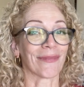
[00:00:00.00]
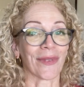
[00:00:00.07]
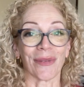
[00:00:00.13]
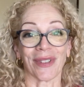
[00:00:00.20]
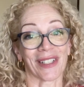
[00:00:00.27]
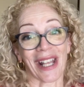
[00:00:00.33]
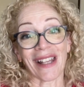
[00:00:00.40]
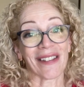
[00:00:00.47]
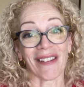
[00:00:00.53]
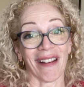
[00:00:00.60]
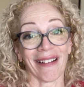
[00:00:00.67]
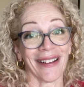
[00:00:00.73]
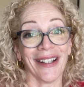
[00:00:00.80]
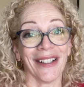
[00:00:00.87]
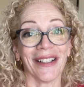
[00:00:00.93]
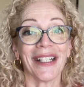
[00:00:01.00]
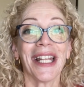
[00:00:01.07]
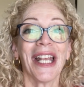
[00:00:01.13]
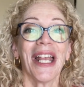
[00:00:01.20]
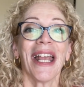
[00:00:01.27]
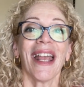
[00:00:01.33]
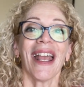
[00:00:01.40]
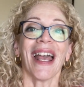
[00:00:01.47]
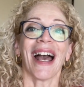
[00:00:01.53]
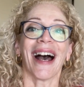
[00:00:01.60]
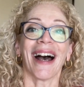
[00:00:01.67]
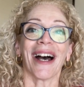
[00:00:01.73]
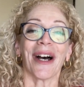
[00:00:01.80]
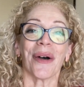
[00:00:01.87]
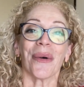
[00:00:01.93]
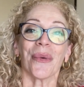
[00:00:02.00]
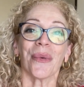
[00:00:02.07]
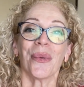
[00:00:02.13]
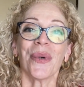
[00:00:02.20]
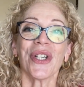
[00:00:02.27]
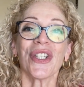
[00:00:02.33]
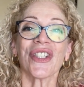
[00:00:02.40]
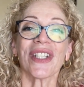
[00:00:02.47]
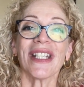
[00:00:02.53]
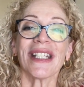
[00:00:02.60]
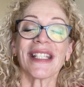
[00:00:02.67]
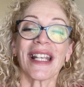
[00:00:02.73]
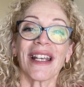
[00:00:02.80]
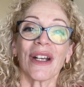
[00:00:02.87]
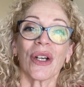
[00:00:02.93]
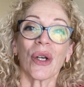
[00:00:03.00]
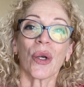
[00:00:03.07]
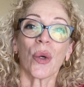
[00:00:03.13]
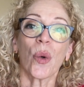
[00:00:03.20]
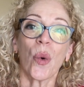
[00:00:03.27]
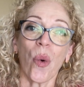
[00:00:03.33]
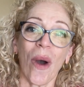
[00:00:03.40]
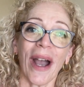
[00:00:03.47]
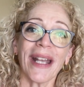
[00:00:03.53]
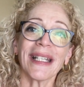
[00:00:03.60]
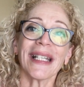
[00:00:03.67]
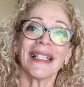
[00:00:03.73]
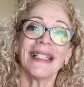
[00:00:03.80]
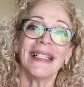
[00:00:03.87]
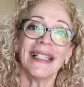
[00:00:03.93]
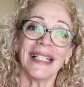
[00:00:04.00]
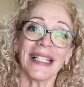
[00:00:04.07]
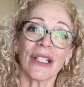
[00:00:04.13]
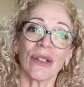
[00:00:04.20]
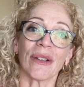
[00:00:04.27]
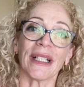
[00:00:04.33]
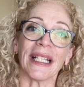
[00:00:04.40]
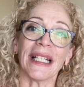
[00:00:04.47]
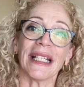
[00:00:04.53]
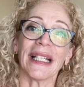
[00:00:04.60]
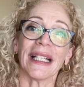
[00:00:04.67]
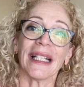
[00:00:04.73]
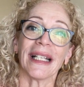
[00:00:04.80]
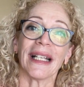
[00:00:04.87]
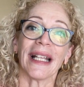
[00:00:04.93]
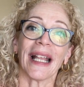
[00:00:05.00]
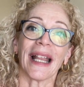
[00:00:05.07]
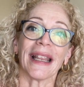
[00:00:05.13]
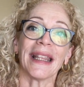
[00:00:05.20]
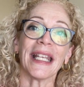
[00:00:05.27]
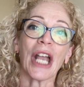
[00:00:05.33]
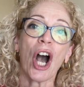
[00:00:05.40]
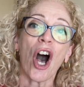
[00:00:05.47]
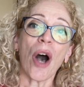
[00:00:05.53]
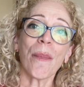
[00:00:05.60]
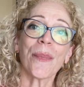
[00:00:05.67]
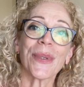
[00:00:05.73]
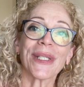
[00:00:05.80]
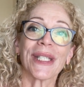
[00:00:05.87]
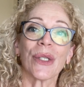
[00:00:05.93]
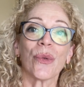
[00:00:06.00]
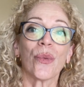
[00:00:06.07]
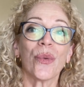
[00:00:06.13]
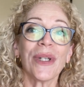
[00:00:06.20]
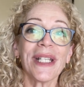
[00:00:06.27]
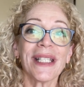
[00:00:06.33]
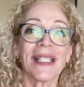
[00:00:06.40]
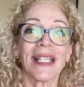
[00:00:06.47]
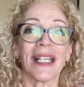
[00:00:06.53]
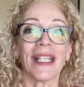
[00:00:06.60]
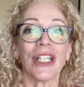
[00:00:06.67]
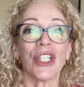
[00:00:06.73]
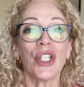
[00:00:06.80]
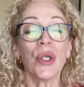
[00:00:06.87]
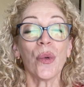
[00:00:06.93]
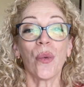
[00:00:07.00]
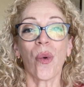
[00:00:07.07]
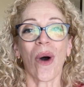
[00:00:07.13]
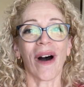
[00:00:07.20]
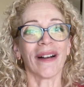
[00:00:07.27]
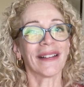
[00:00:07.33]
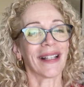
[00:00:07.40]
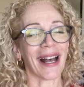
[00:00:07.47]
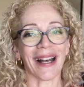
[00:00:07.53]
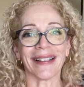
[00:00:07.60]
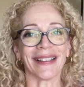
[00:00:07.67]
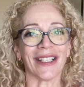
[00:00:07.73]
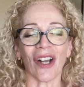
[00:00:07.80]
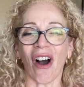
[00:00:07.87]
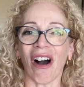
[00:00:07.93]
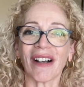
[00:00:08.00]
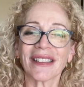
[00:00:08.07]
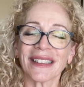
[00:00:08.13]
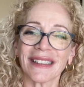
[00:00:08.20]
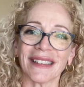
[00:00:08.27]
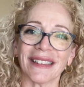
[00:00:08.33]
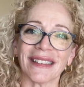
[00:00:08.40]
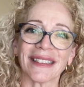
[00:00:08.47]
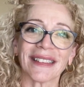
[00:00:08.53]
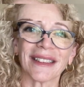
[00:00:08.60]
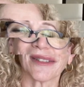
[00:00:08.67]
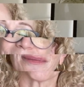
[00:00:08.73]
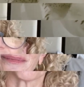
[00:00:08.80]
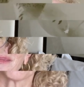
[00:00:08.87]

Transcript: which that's not good, uh, which is quite literally the opposite reason you want antioxidants.